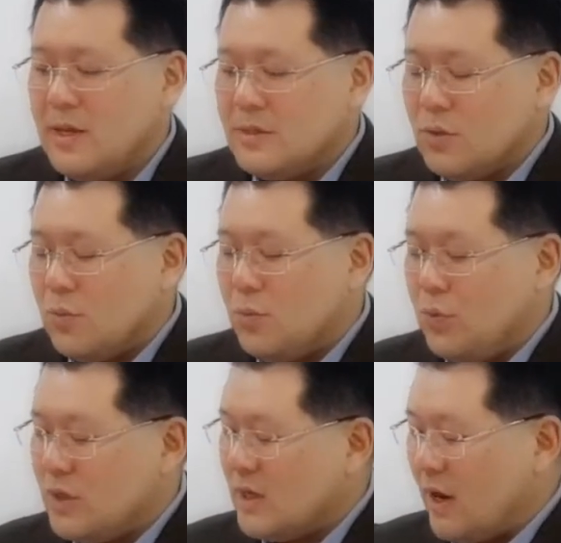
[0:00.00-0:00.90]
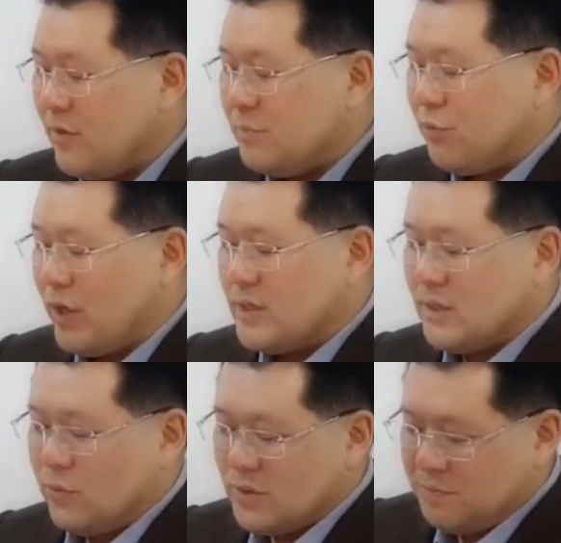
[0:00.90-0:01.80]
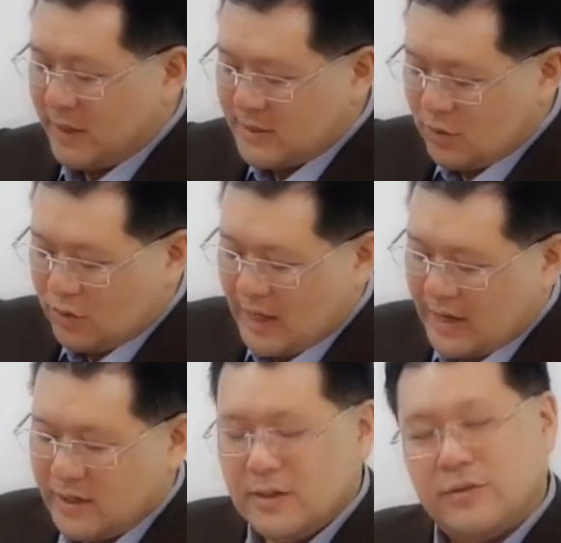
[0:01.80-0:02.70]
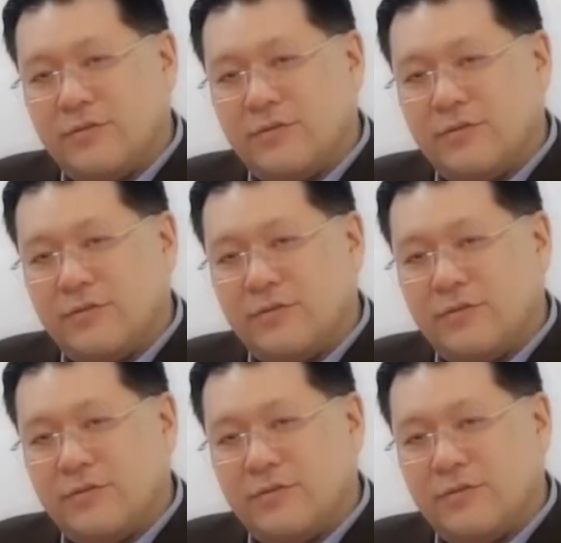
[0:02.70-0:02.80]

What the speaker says: So with the current brace, it was based on that